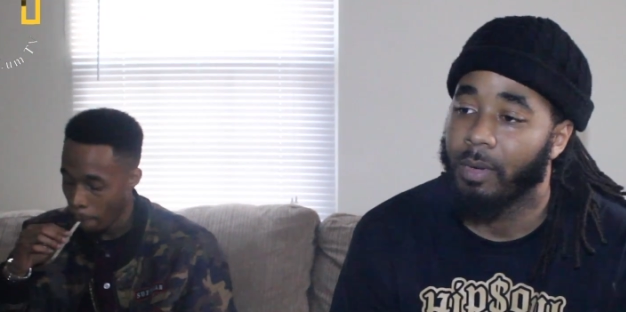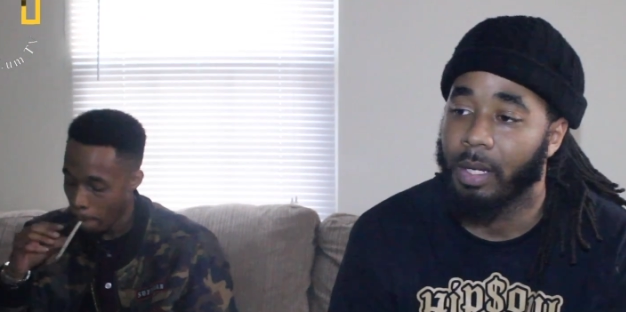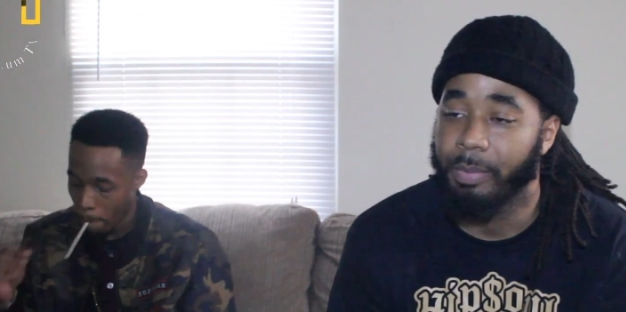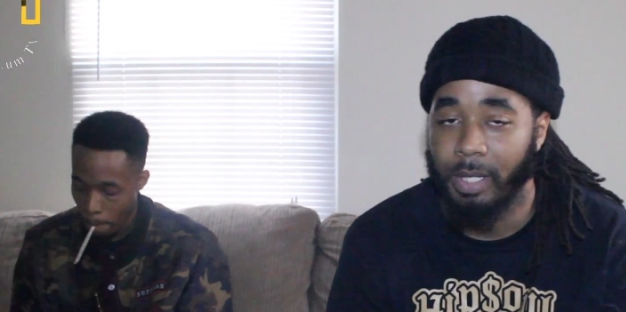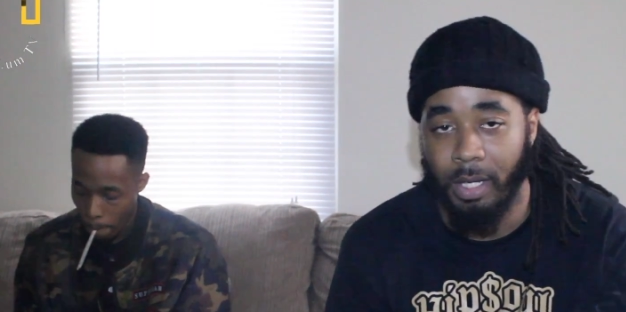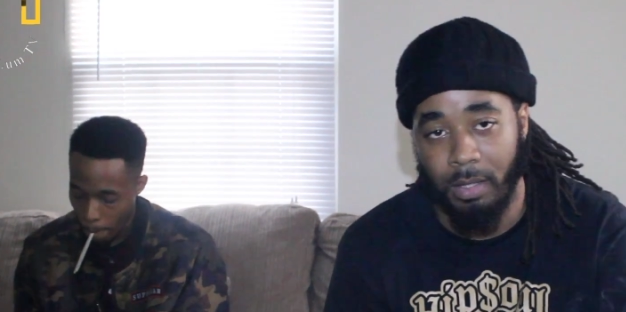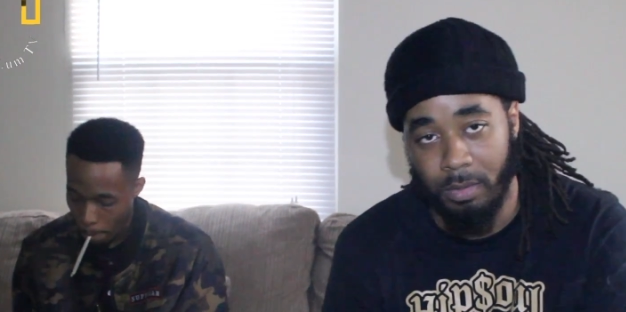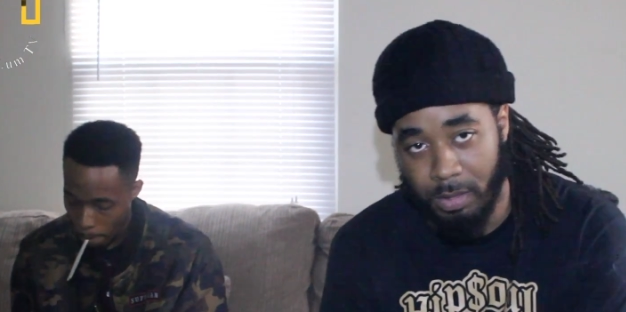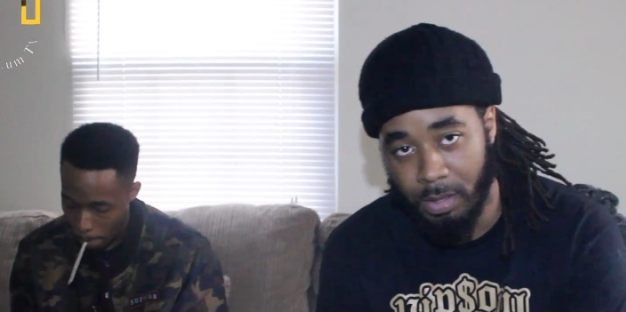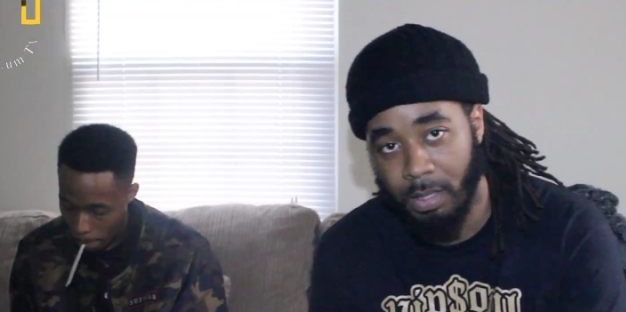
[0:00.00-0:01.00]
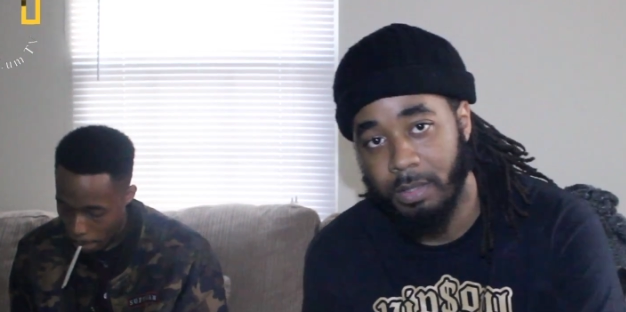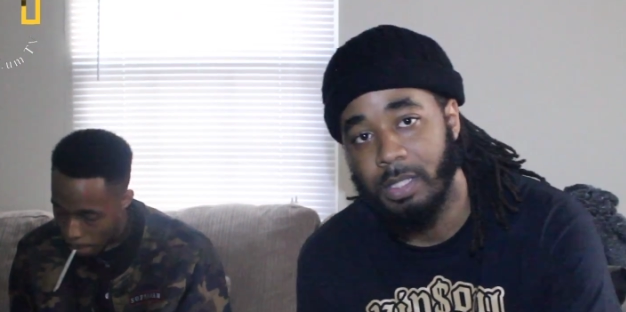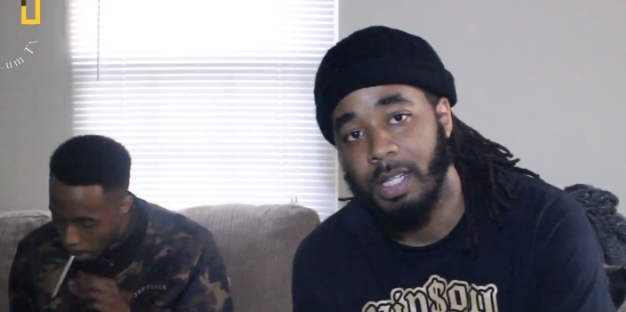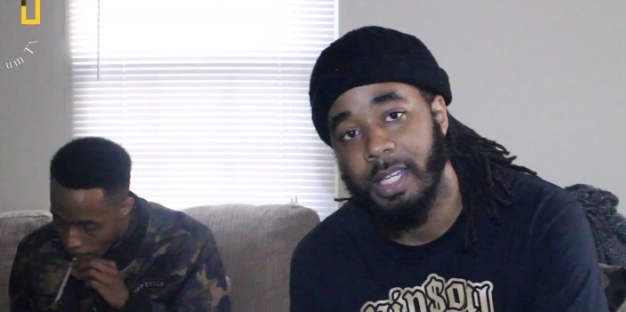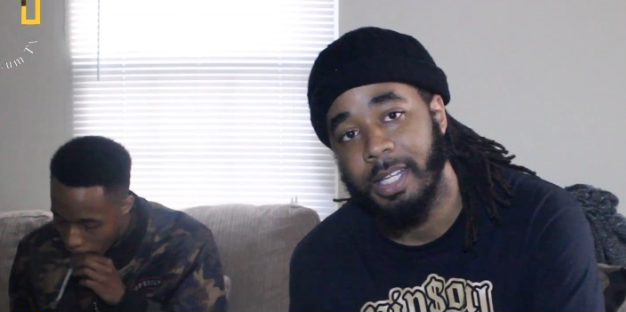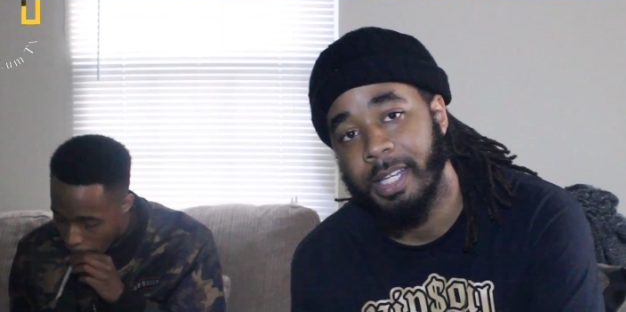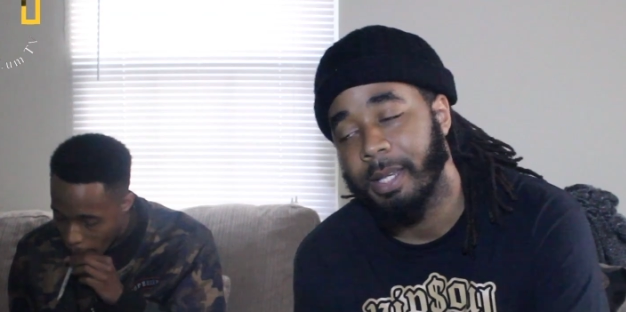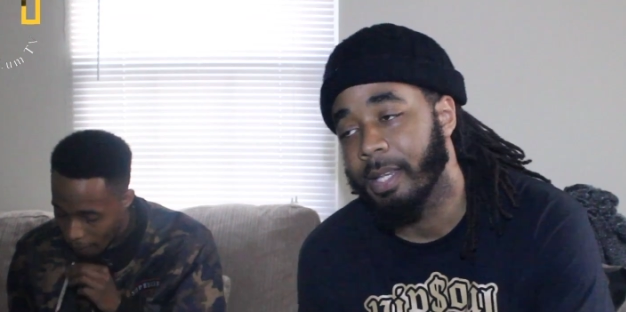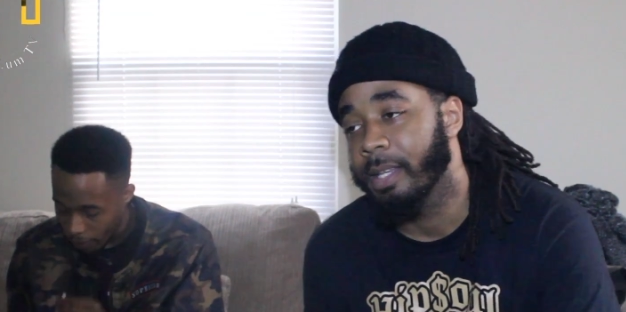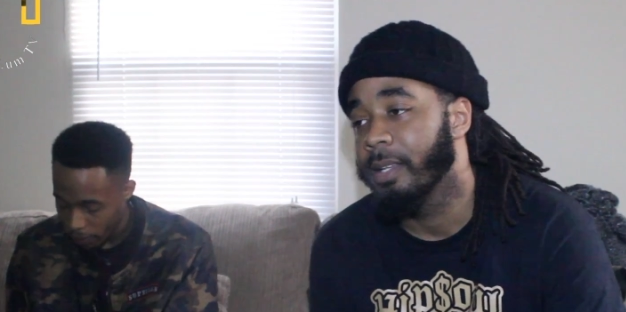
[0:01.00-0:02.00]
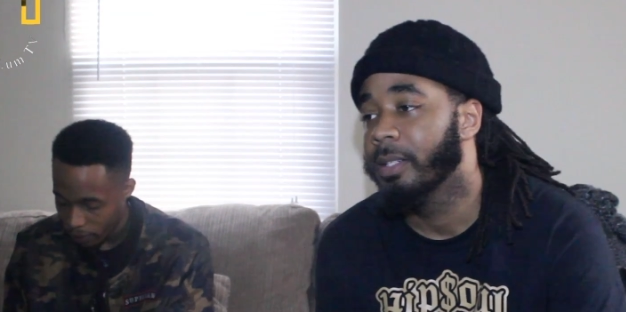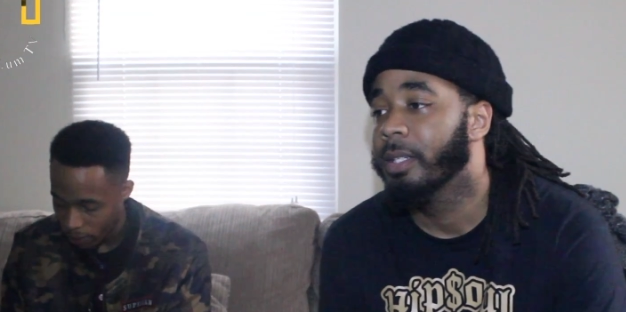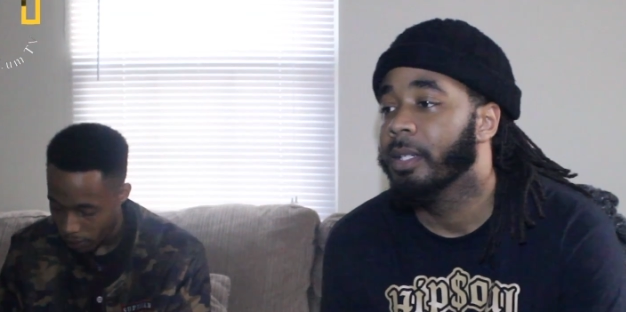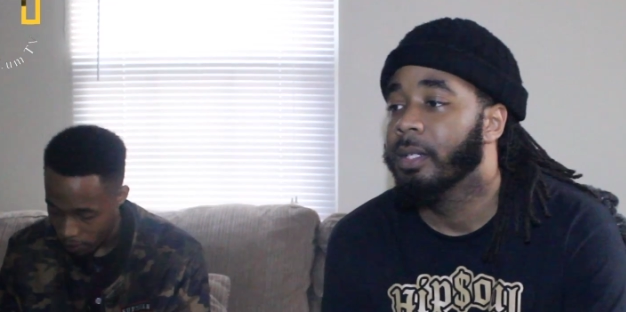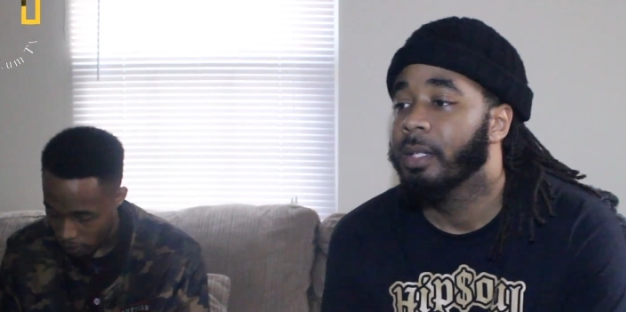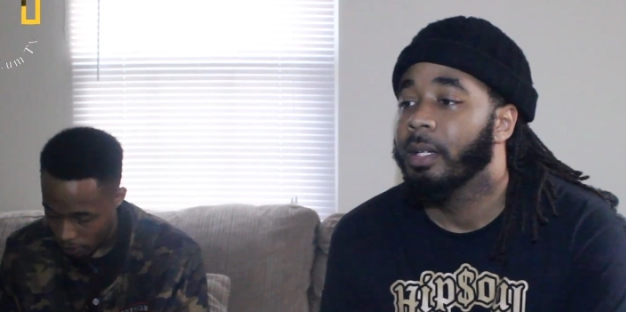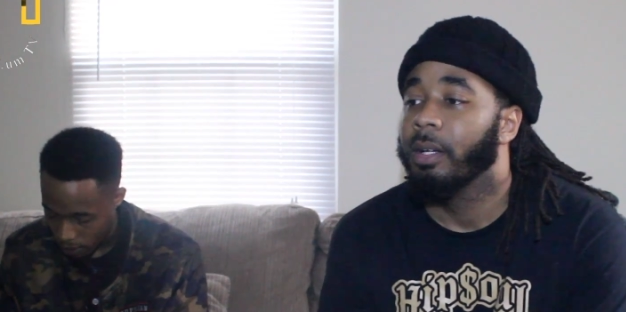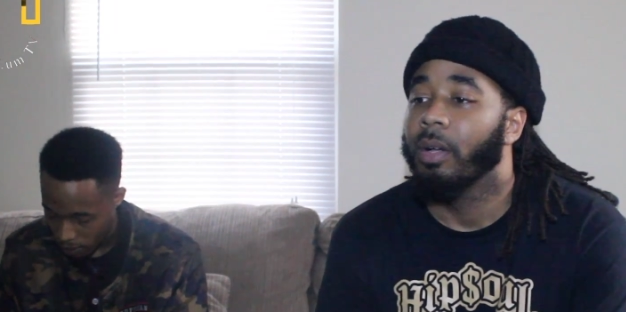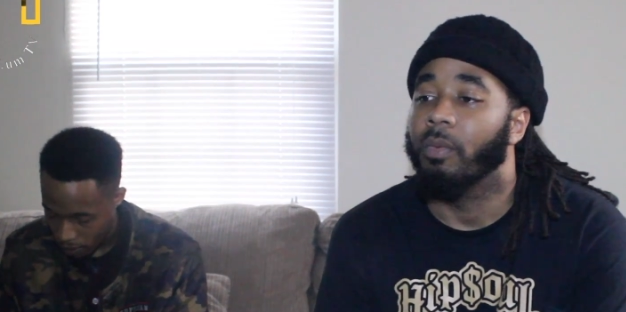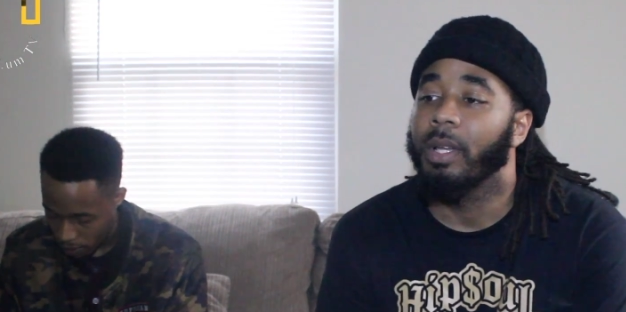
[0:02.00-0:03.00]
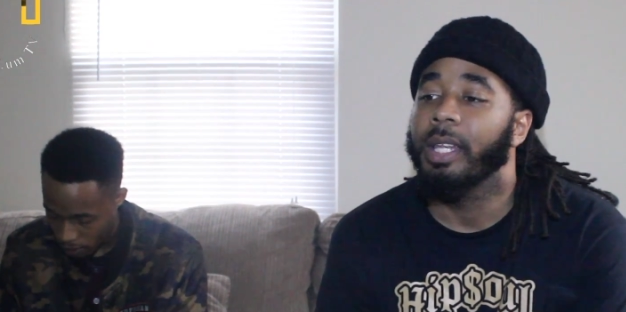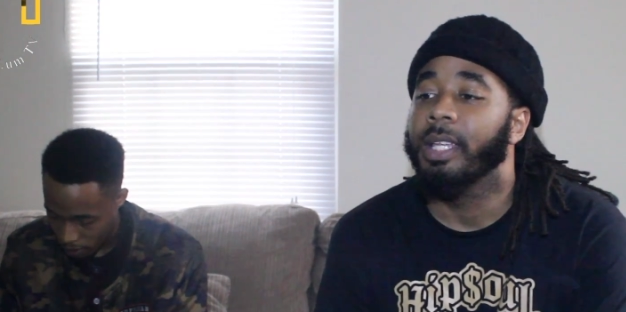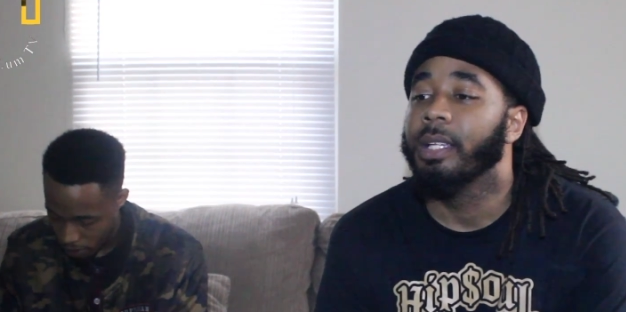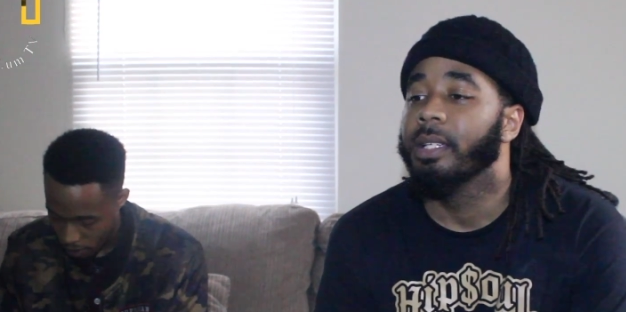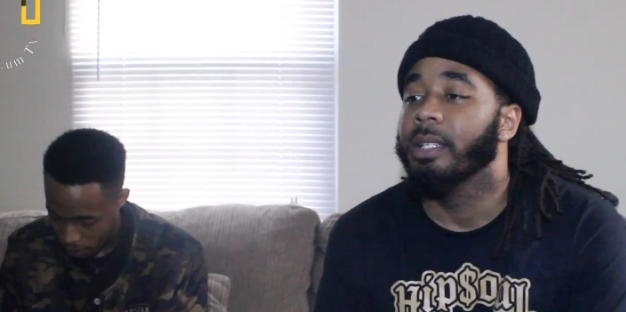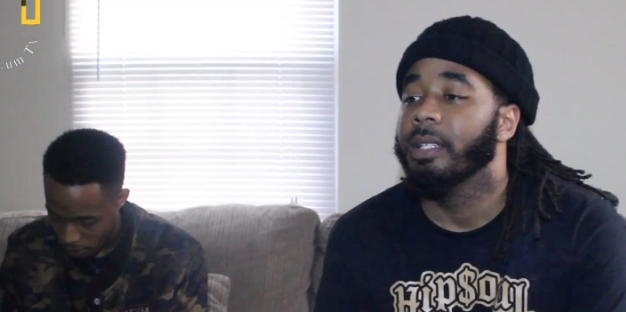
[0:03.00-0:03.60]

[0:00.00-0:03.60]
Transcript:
Speaker 1: running piano, drums, shit like that. And really.